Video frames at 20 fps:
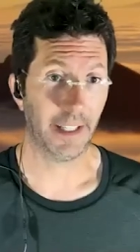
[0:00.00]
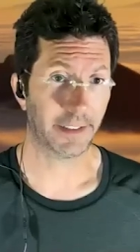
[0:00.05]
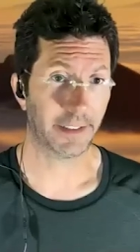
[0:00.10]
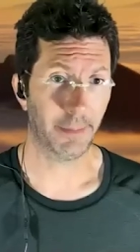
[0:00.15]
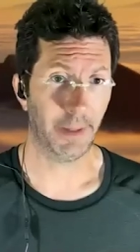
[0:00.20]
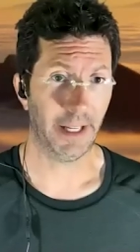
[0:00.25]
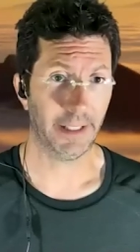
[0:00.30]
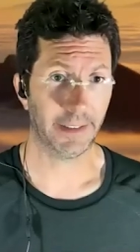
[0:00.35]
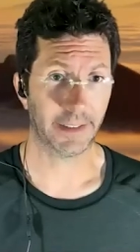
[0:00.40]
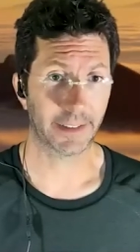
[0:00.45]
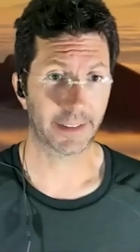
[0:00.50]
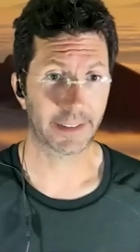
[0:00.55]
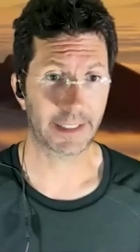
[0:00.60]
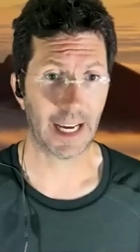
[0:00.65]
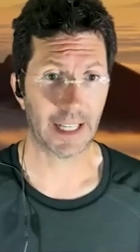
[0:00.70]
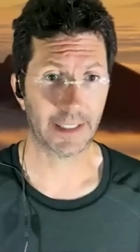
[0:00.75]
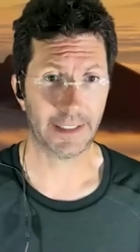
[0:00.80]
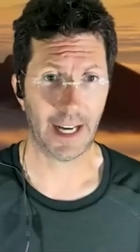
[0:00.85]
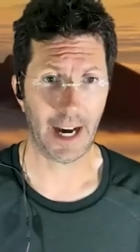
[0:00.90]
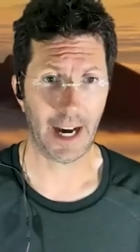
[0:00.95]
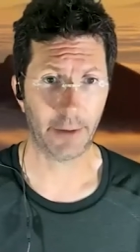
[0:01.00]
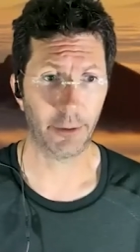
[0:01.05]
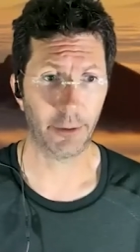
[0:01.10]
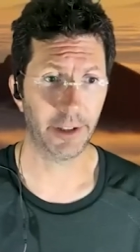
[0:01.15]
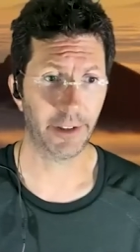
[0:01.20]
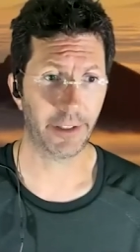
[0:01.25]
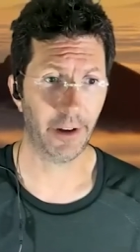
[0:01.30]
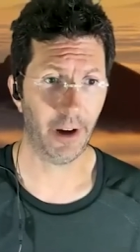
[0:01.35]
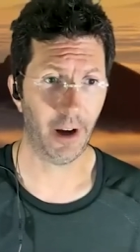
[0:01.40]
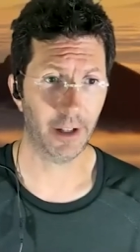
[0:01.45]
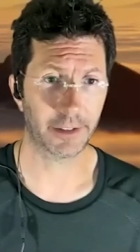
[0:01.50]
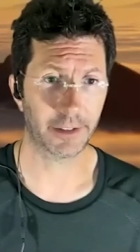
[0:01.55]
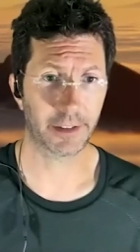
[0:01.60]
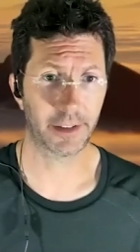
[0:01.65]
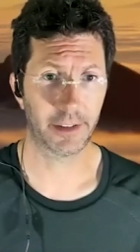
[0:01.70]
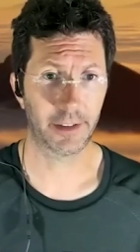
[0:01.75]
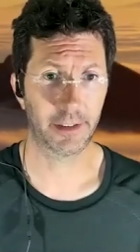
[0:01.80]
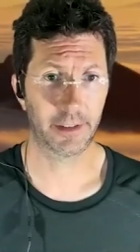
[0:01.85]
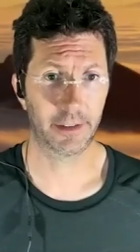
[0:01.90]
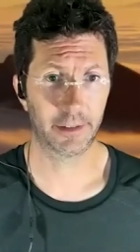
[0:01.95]
that's amazing. Scott Todd, what are your thoughts?
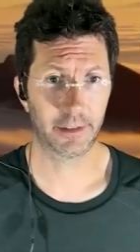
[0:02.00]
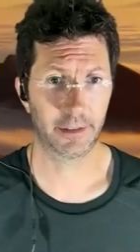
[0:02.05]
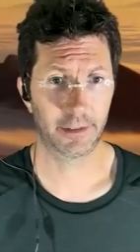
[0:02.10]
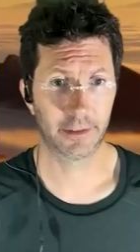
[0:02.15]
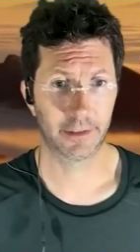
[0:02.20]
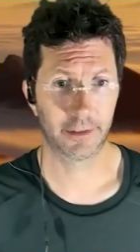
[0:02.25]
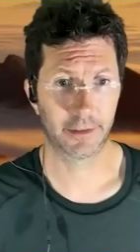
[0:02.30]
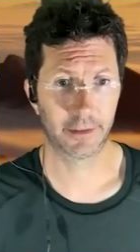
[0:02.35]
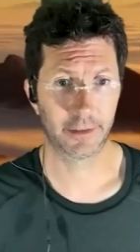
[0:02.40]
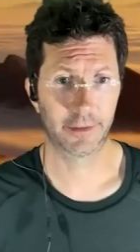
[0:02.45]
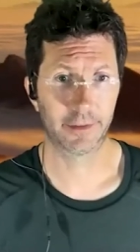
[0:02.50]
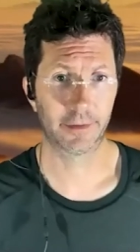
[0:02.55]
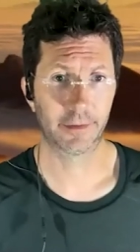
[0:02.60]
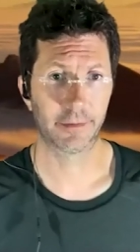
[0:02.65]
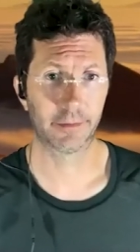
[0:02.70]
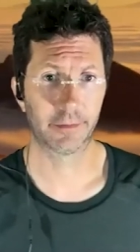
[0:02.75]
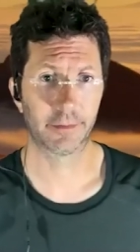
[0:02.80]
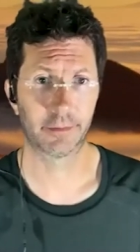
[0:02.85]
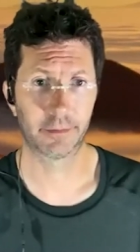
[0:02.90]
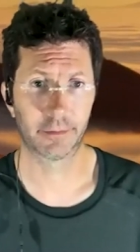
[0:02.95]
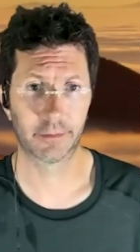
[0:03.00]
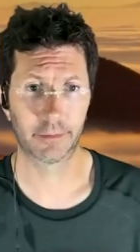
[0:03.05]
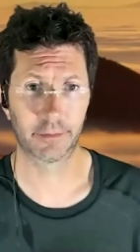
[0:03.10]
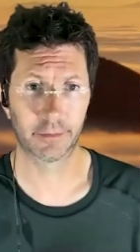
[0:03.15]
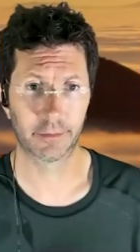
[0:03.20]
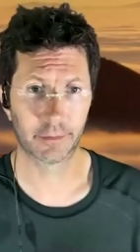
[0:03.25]
Well, I